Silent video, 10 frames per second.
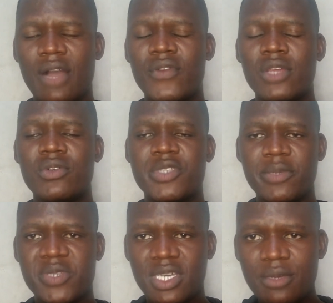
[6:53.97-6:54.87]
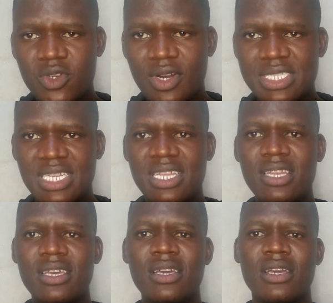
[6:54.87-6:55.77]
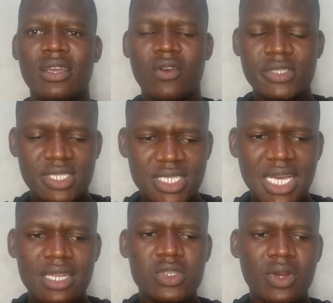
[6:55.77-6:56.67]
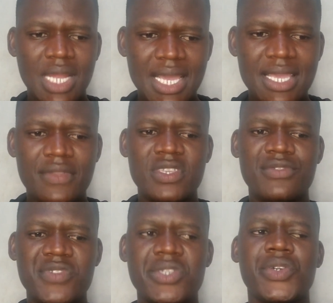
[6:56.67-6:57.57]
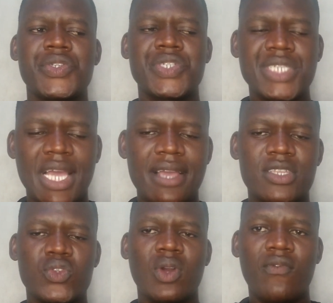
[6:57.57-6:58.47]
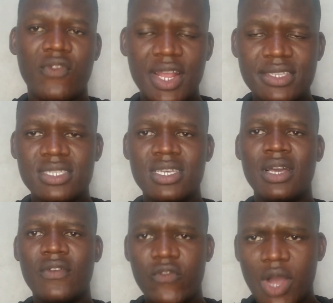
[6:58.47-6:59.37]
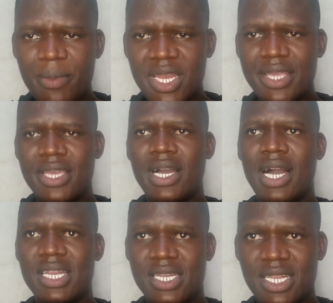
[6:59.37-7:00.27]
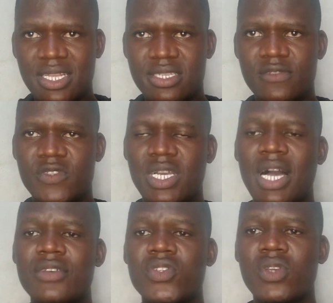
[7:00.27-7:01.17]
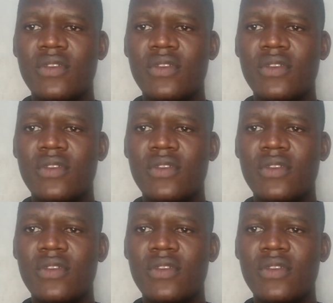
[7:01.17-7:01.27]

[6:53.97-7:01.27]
After you subscribe to our channel, consider to like this video, share it to your friends, family, and relatives as